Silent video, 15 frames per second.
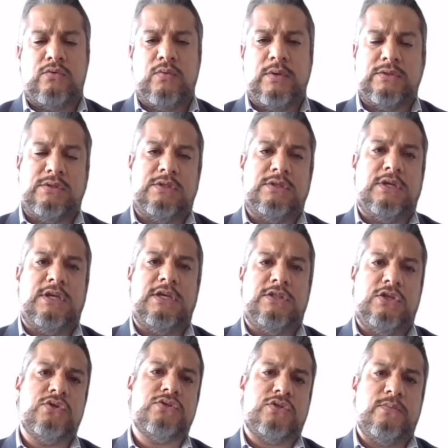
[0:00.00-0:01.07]
what it
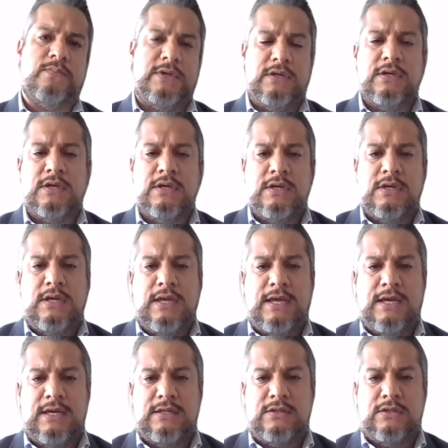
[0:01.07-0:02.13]
used to be,
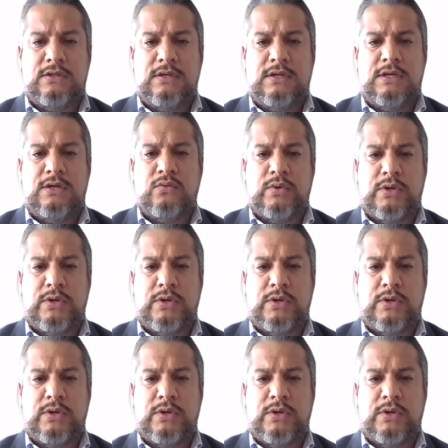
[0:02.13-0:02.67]
and